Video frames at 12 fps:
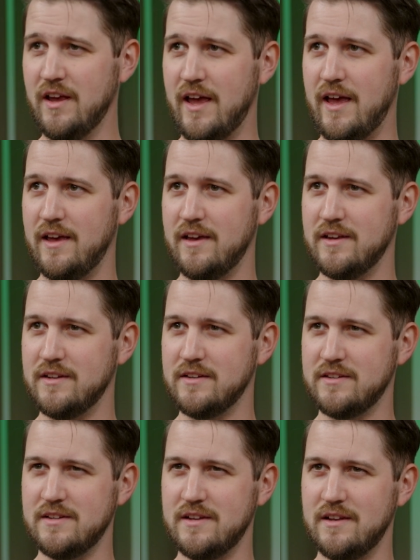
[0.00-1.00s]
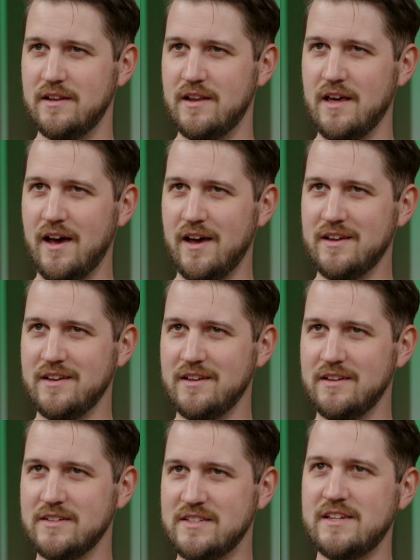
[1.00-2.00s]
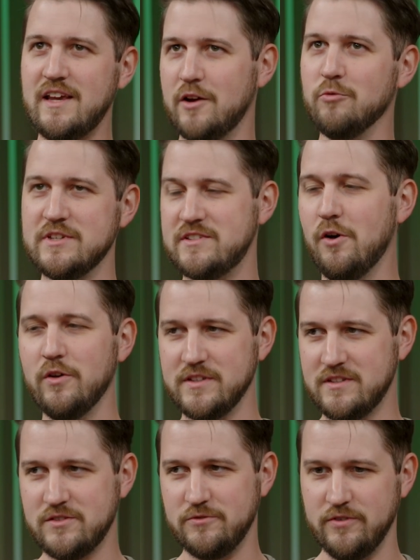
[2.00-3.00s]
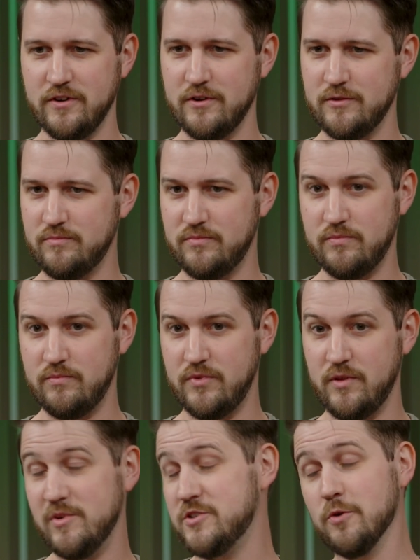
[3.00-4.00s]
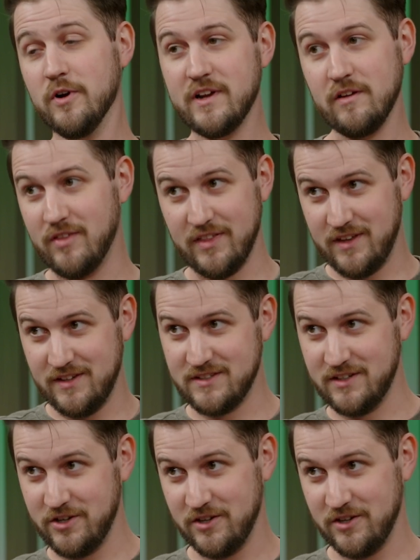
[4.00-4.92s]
and not seeing results for the majority of the things that you're